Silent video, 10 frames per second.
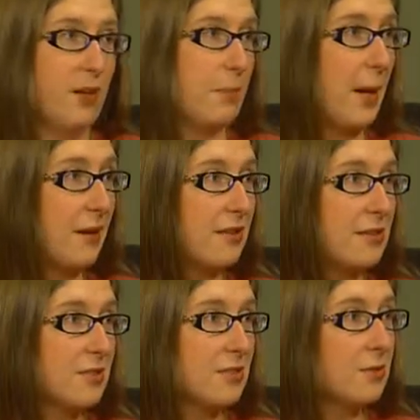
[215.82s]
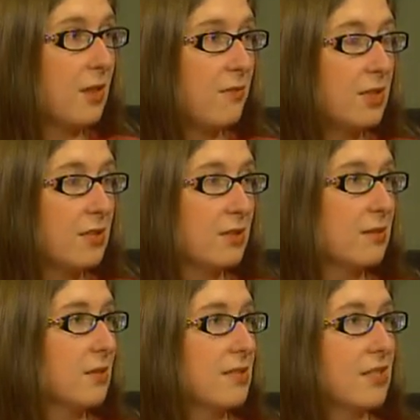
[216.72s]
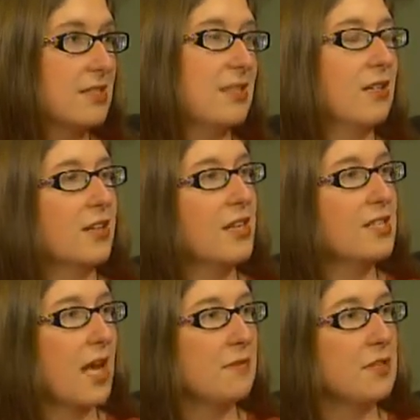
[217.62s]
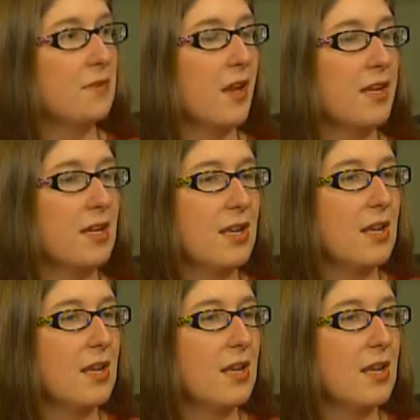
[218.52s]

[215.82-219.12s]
parents who love it because they see their kids having fun,